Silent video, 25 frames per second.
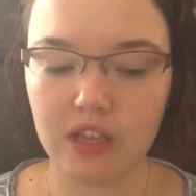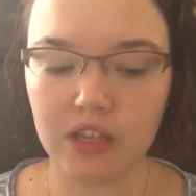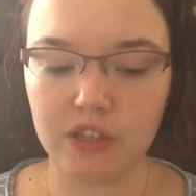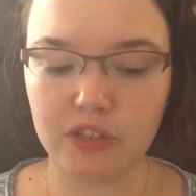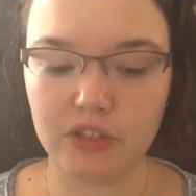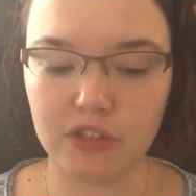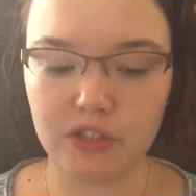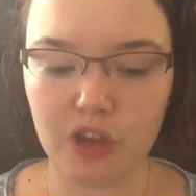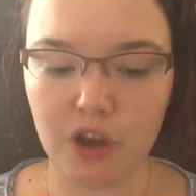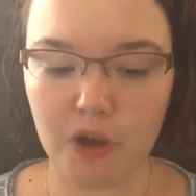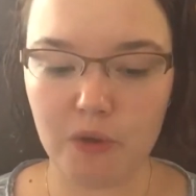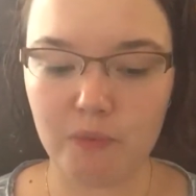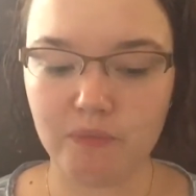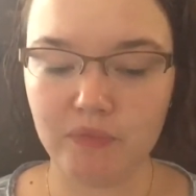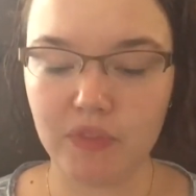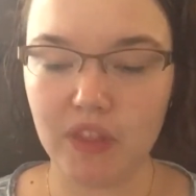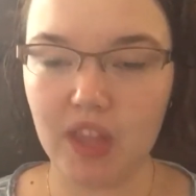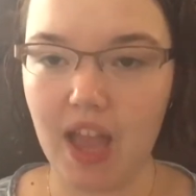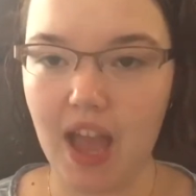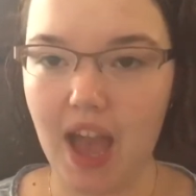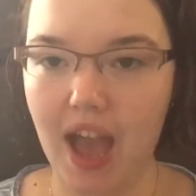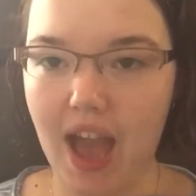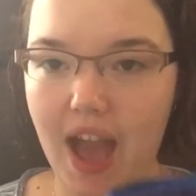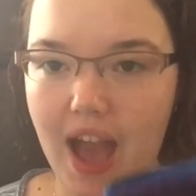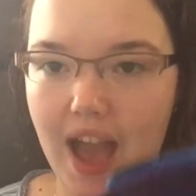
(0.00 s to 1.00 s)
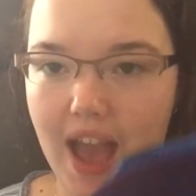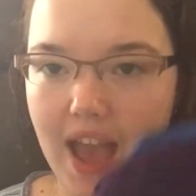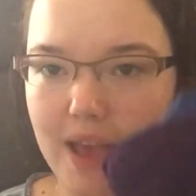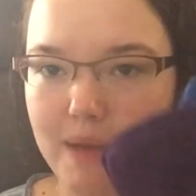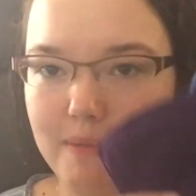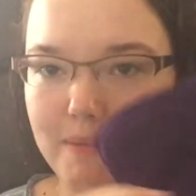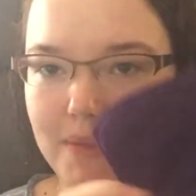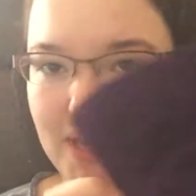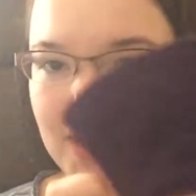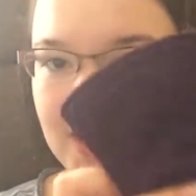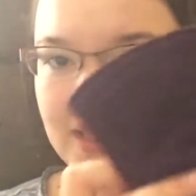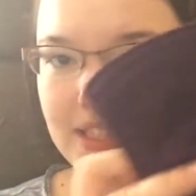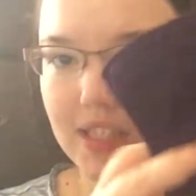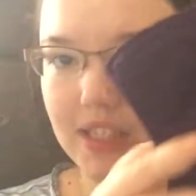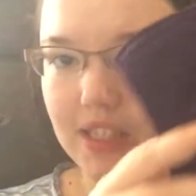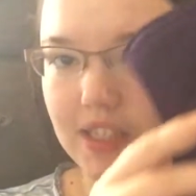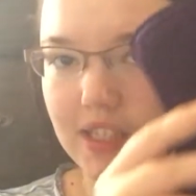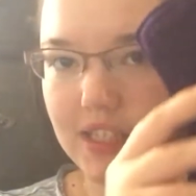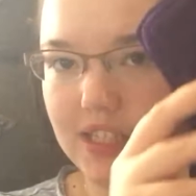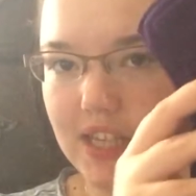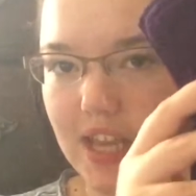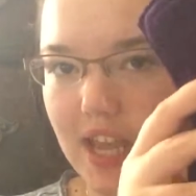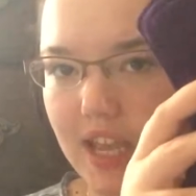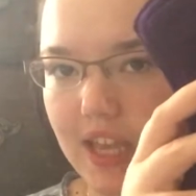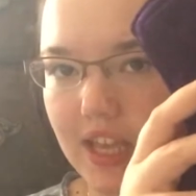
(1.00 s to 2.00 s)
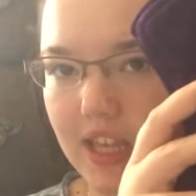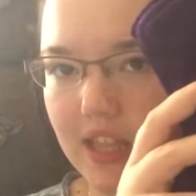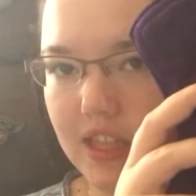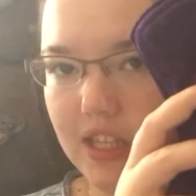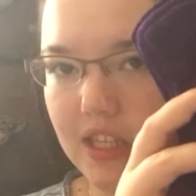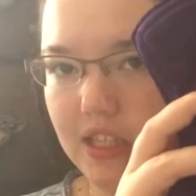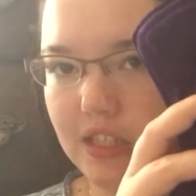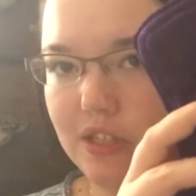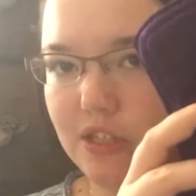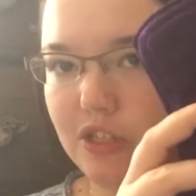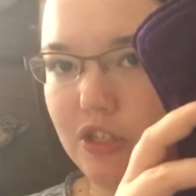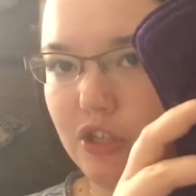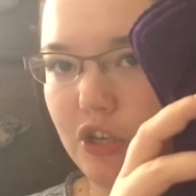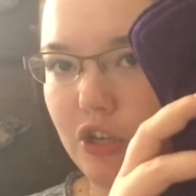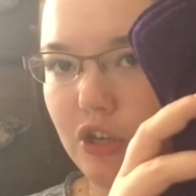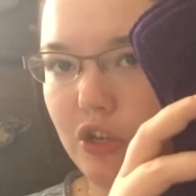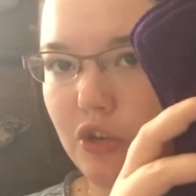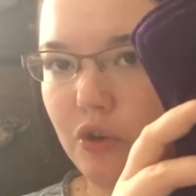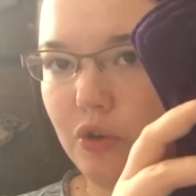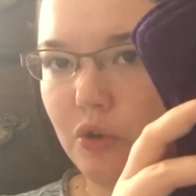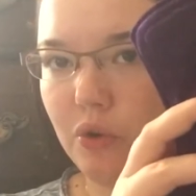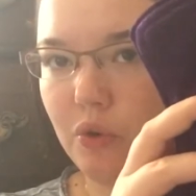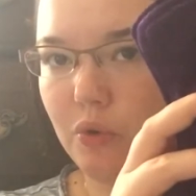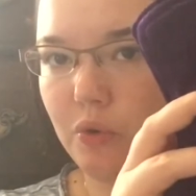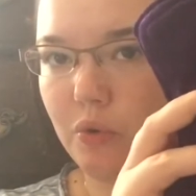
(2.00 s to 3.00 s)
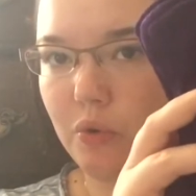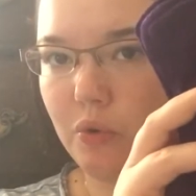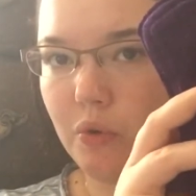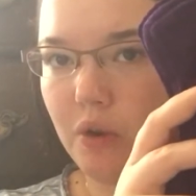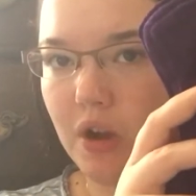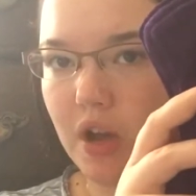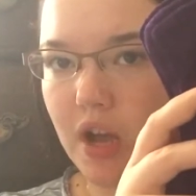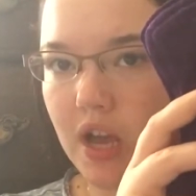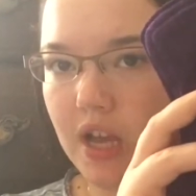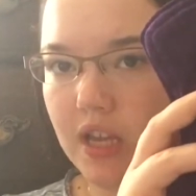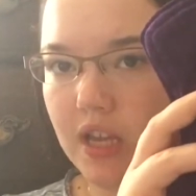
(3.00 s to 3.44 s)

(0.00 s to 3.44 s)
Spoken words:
So I am basically taking these 2